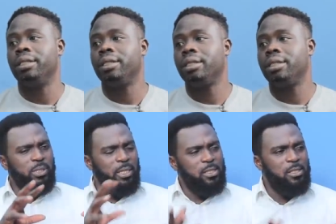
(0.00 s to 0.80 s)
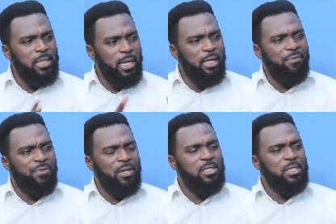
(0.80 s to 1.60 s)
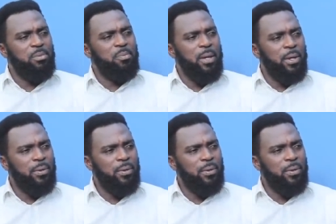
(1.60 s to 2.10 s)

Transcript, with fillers: Oh, this negative things in be pain.